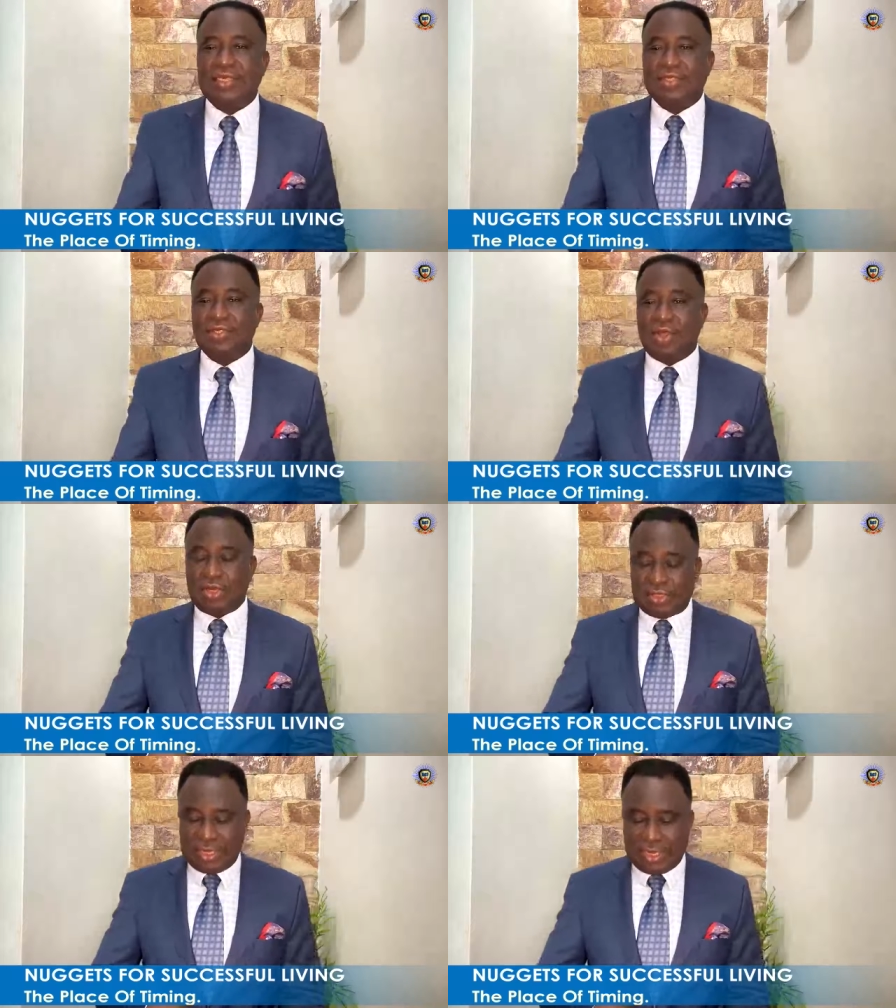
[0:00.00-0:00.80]
is
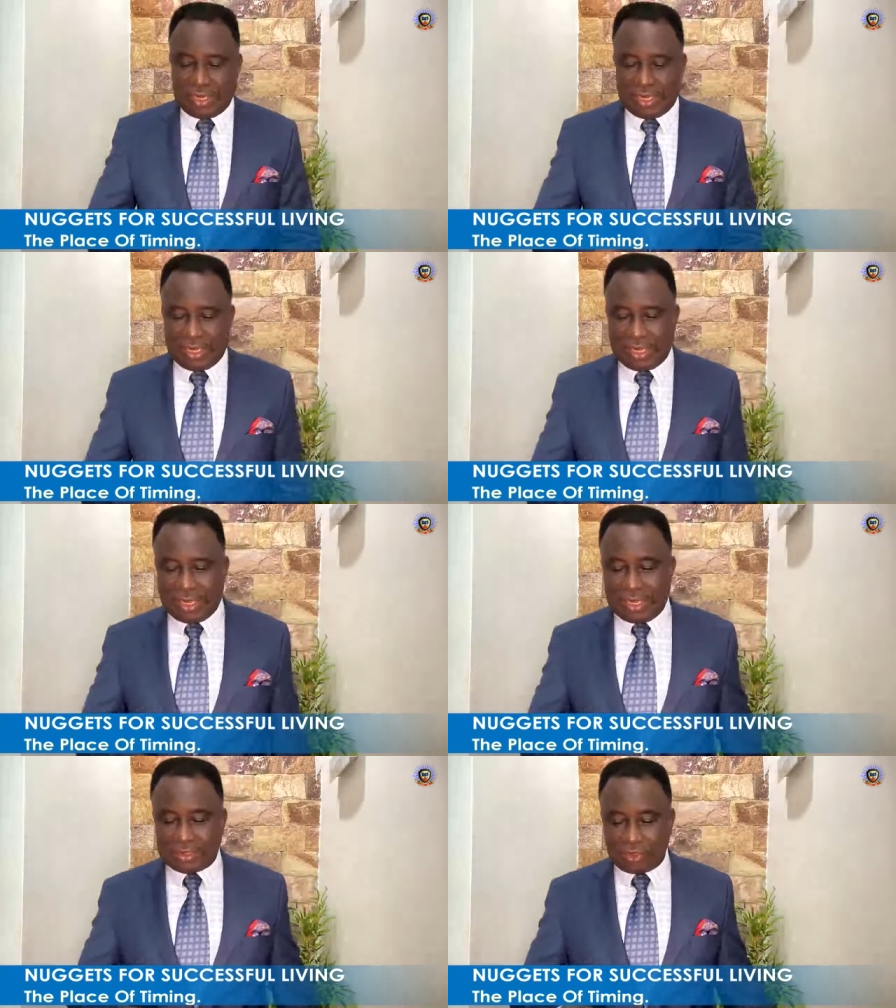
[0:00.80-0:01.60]
not
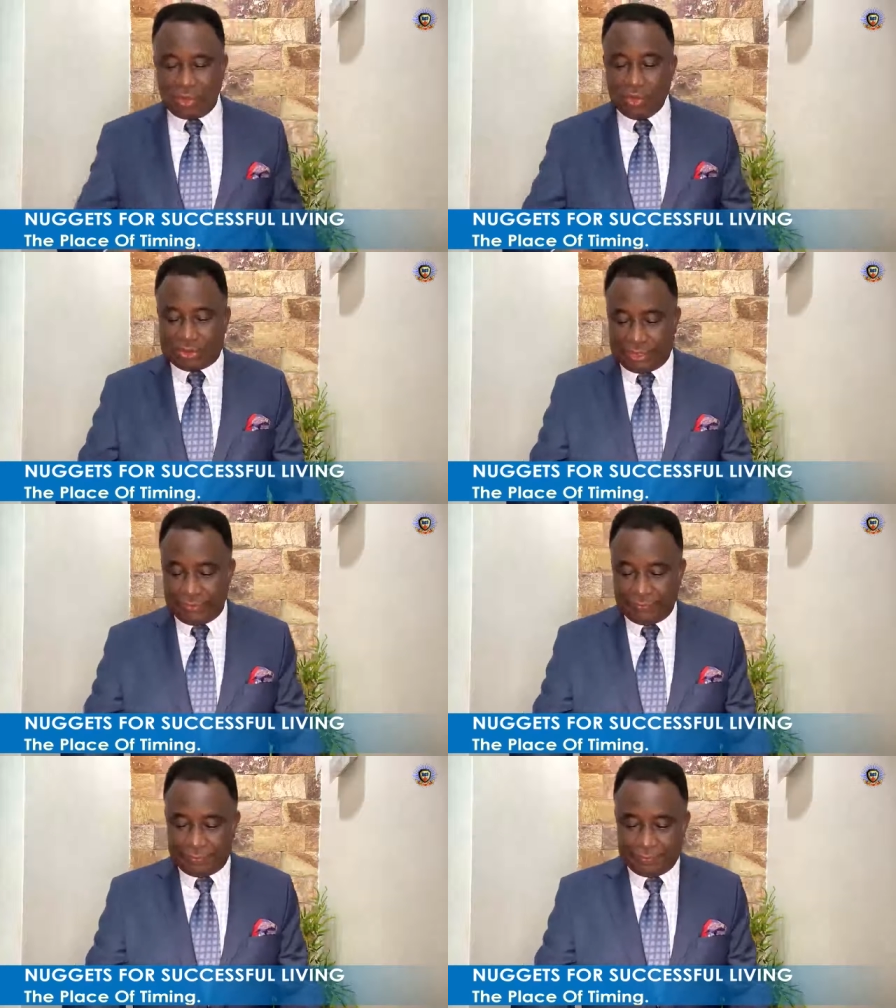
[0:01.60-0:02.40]
exclusive.